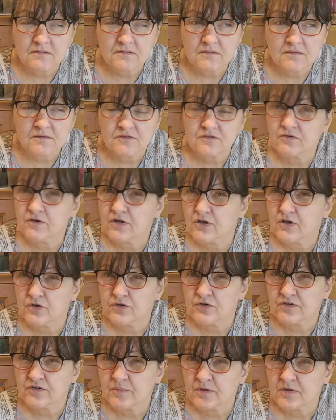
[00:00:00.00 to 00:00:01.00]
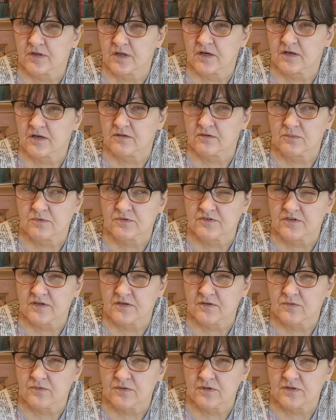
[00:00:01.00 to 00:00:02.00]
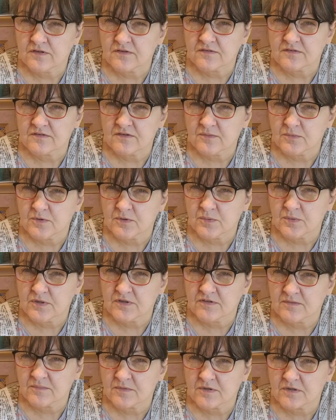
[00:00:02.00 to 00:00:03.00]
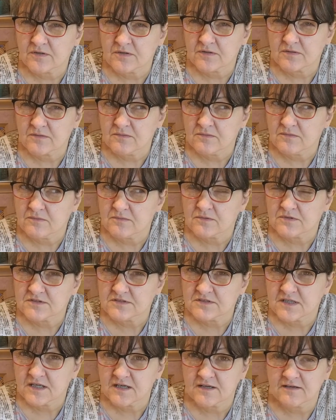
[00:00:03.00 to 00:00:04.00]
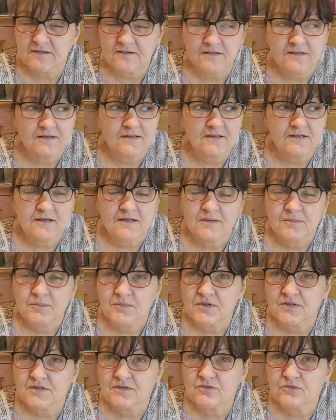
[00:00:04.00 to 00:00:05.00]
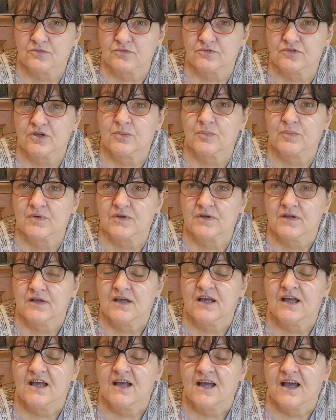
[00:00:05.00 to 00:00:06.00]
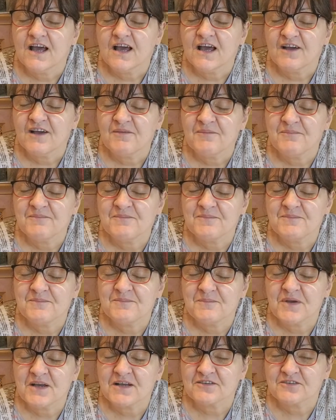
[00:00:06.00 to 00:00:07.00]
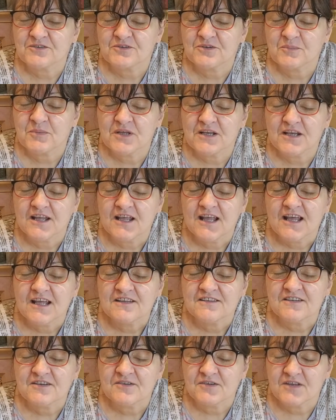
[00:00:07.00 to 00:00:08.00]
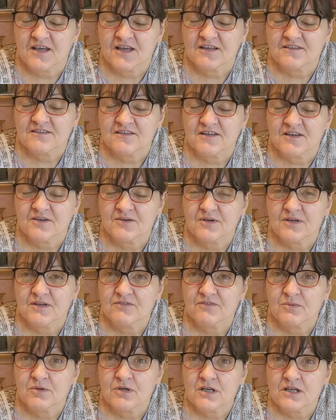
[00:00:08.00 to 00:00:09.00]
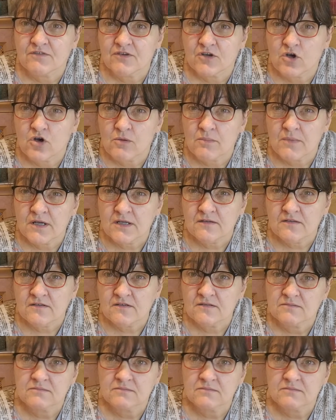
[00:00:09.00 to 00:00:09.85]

sorry, I heard something then. I thought, what's that noise? You know, when you hear something, you think, oh, what's that? But door's open. Um, back door, I mean. So, yeah, so if you want to leave a comment